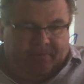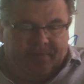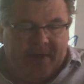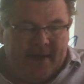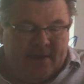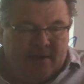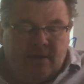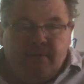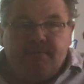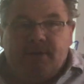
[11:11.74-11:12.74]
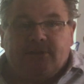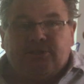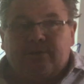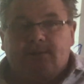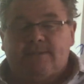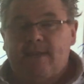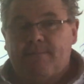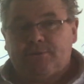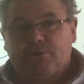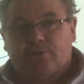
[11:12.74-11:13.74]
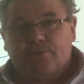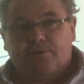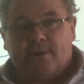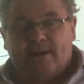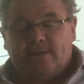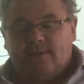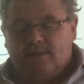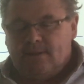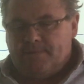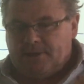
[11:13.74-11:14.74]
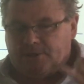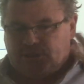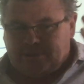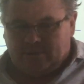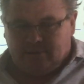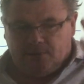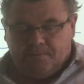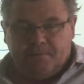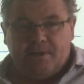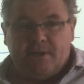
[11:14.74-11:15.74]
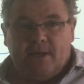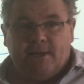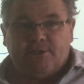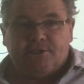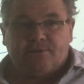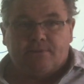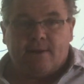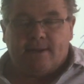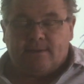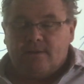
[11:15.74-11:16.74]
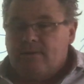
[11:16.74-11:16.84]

They make sure the temperature is right. They make sure the pH is right.